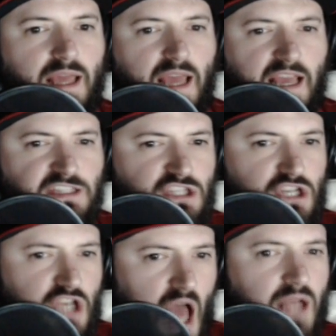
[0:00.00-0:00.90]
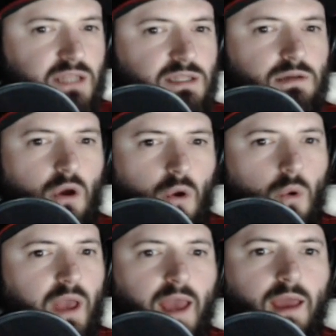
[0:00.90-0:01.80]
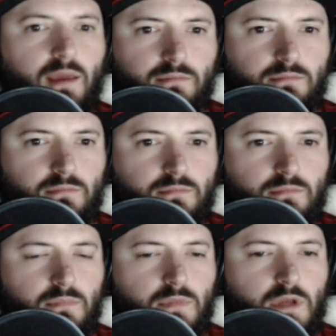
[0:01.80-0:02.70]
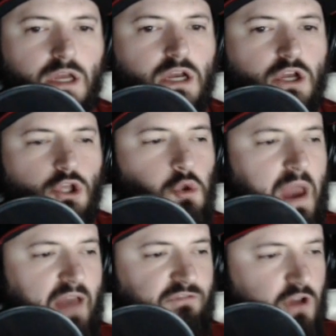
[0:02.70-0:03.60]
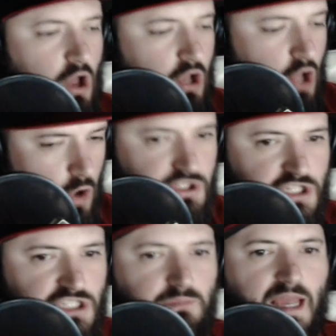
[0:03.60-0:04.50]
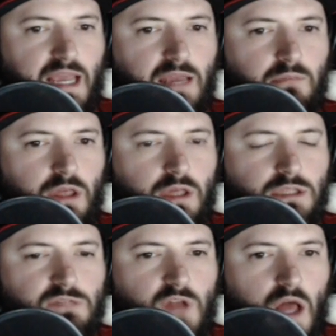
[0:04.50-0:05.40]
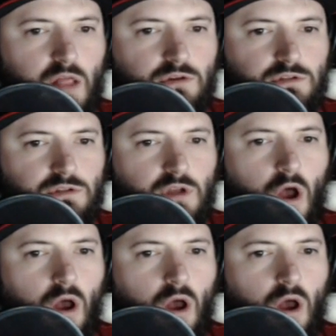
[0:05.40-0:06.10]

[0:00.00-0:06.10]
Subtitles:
is not okay. You have coaches making millions of dollars.